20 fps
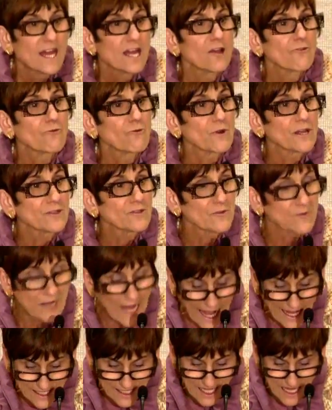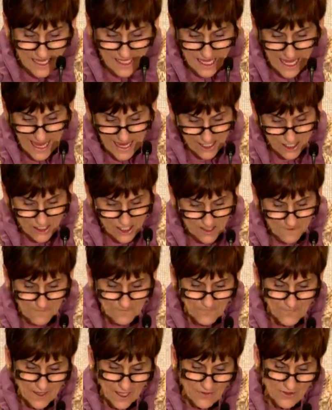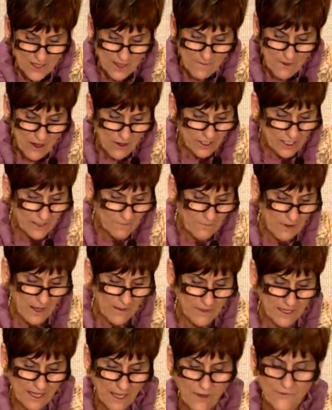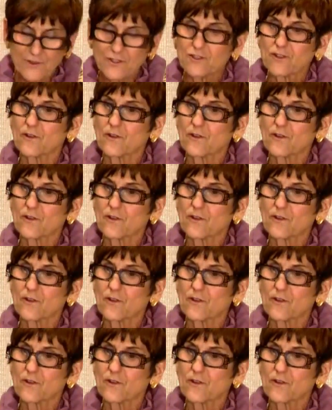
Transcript: If we do not take action, the American Public Health